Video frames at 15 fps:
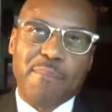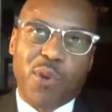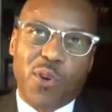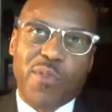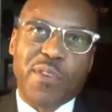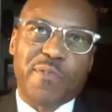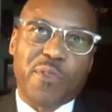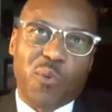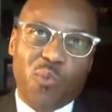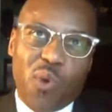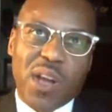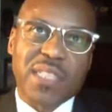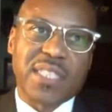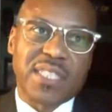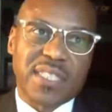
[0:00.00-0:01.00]
moving from
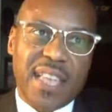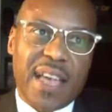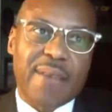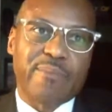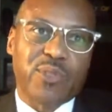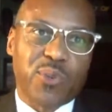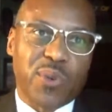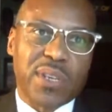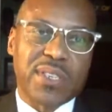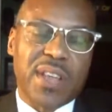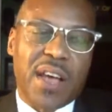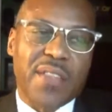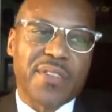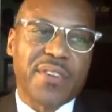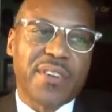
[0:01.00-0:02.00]
one step to
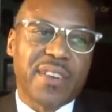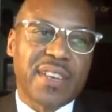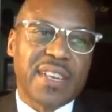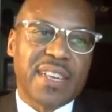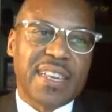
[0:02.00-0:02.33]
another